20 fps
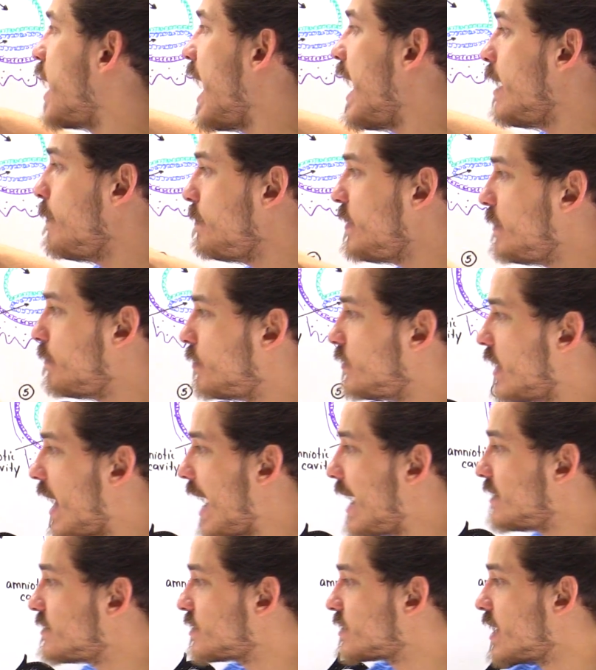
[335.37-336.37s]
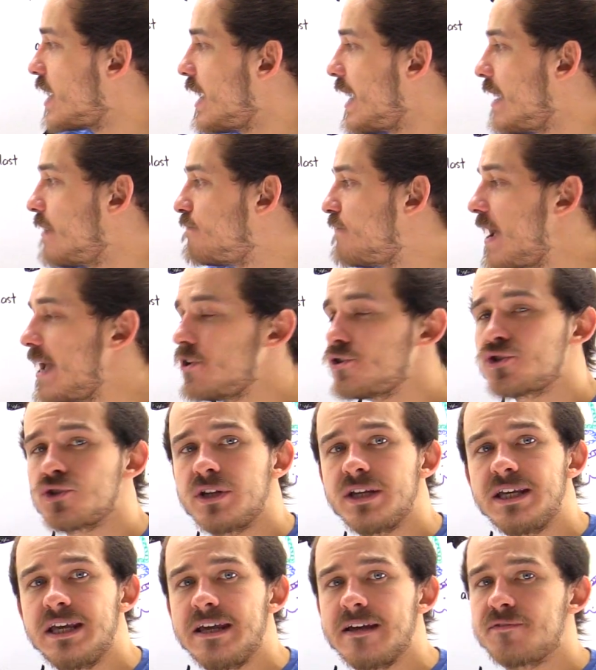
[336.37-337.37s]
epiblast
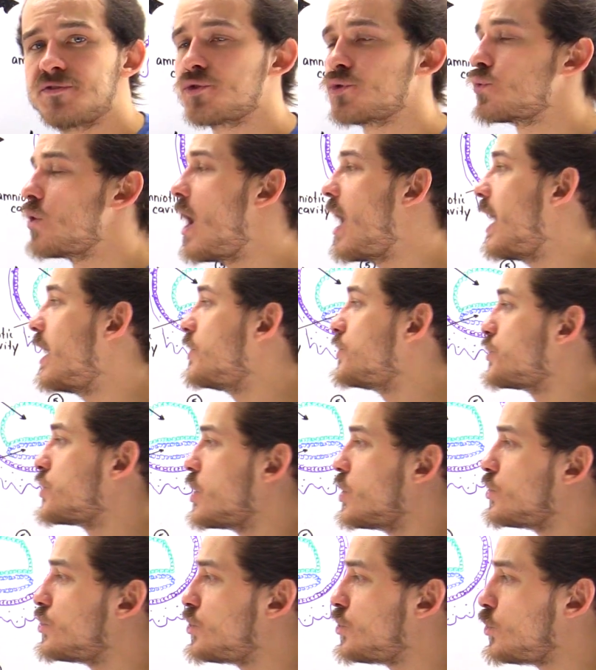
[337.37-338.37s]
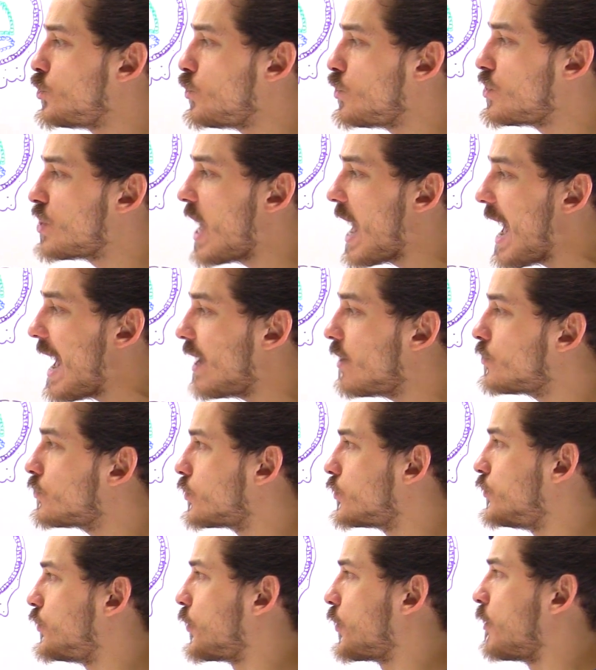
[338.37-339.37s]
eventually gives rise to the
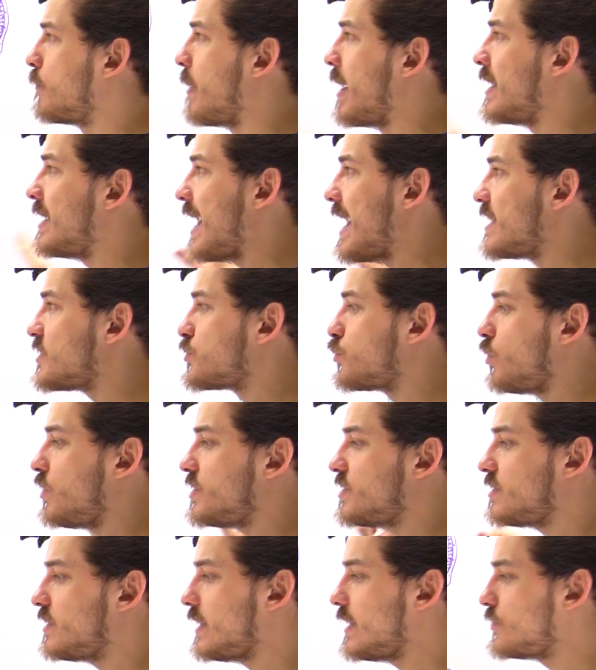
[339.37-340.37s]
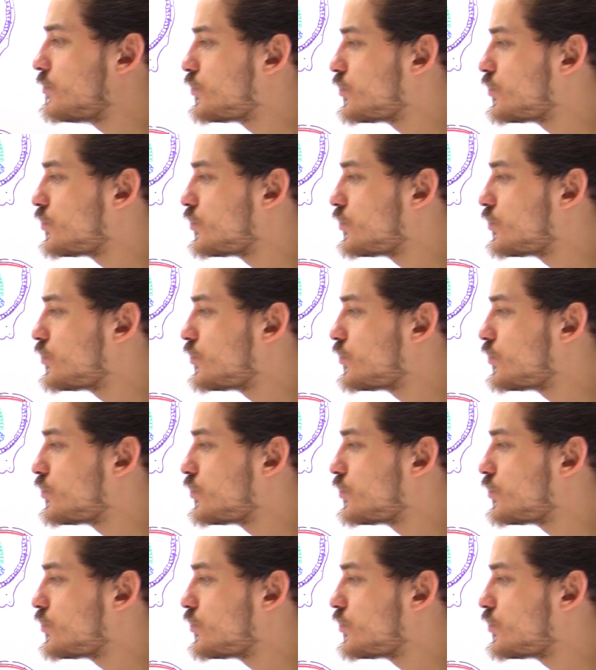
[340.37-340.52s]
ectoderm. And as we'll see in